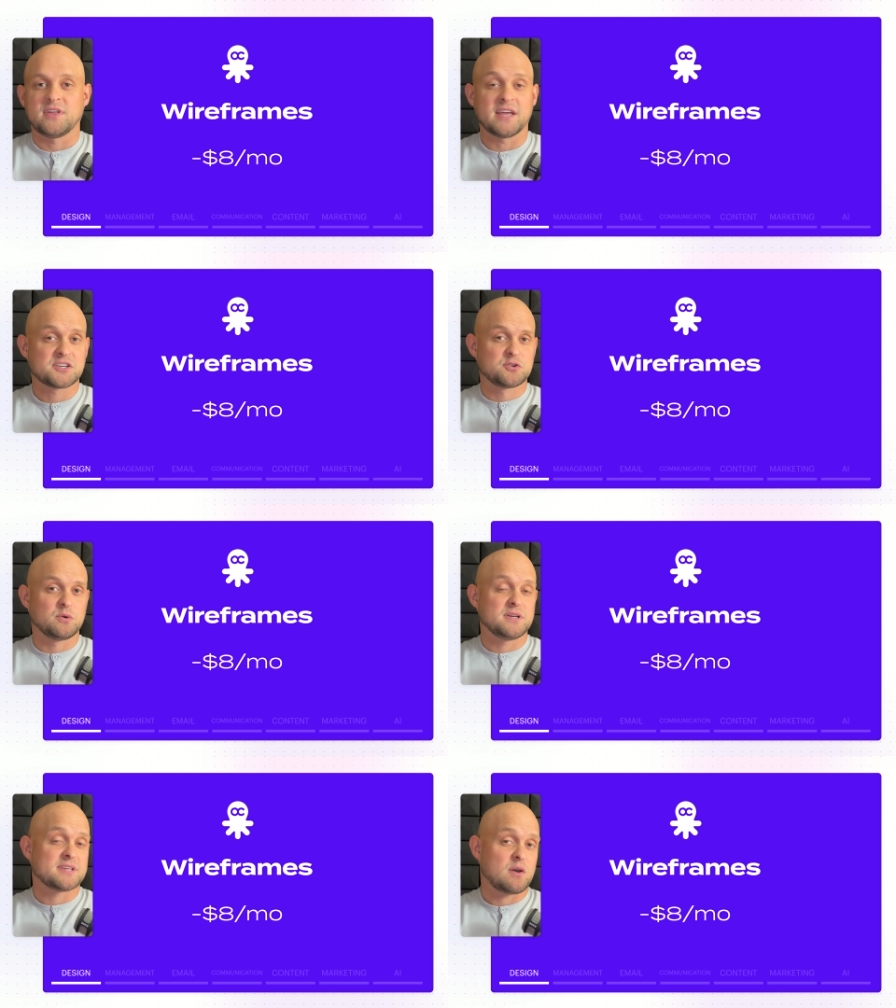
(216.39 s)
The next
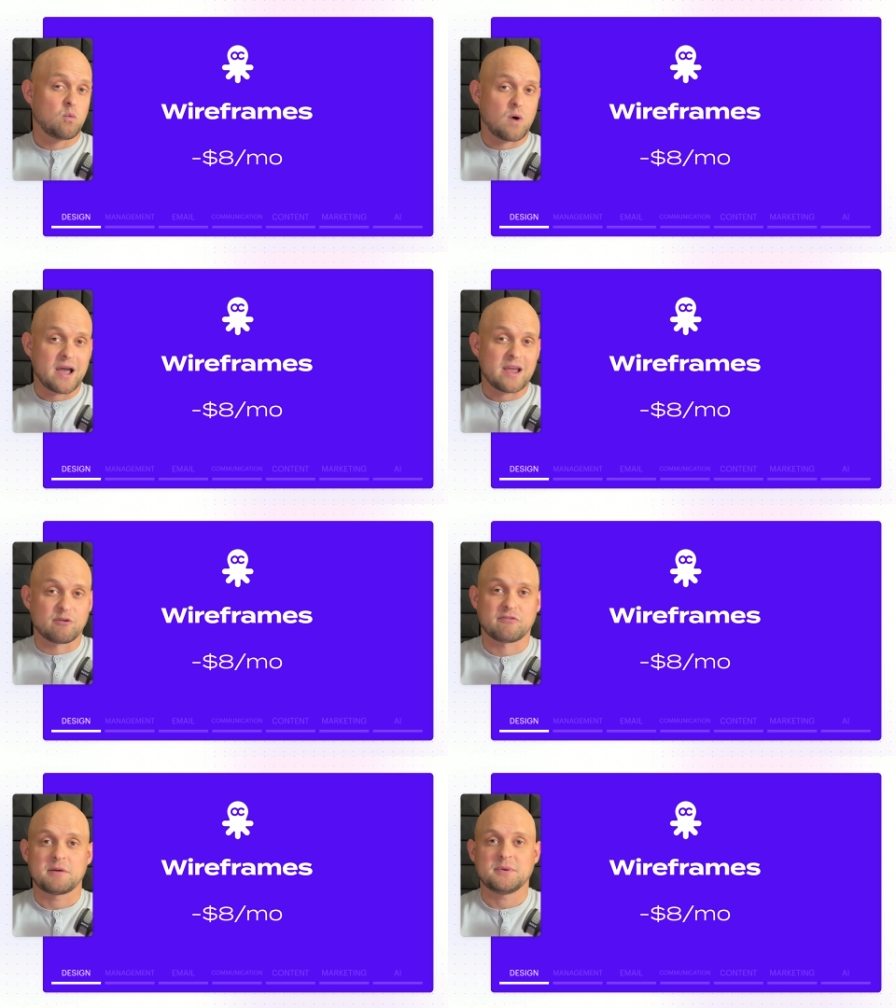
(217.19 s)
tool is a
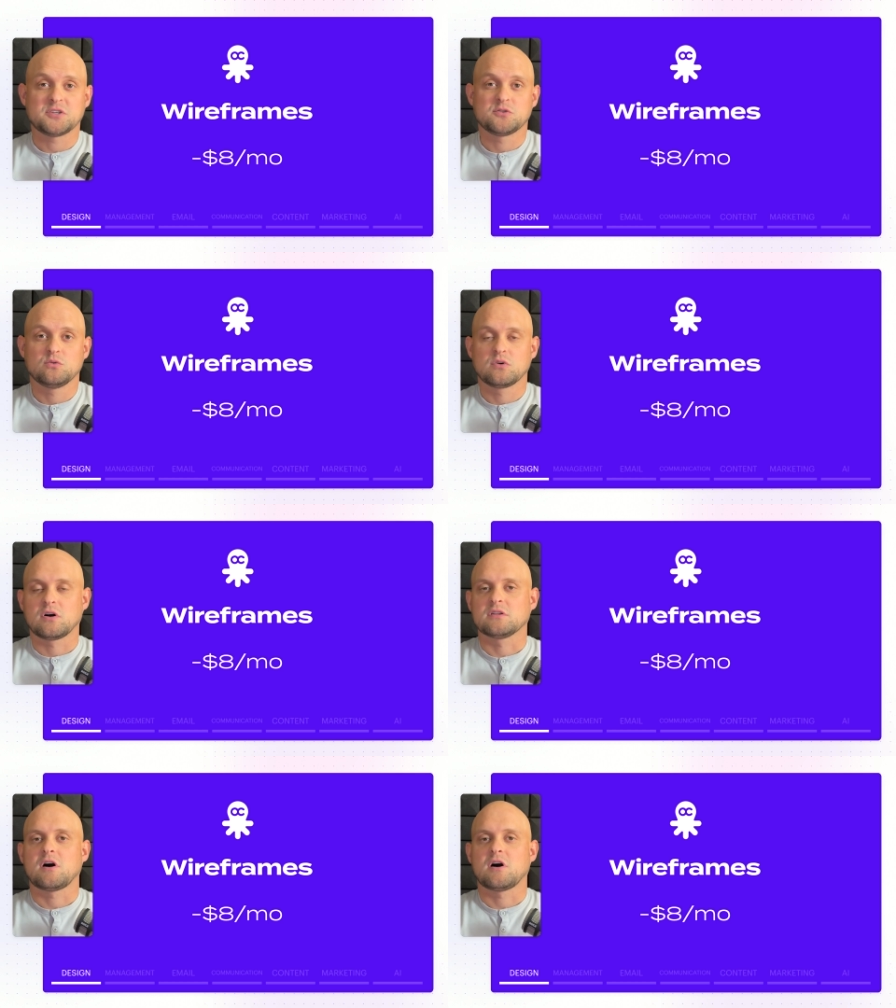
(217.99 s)
wireframing tool called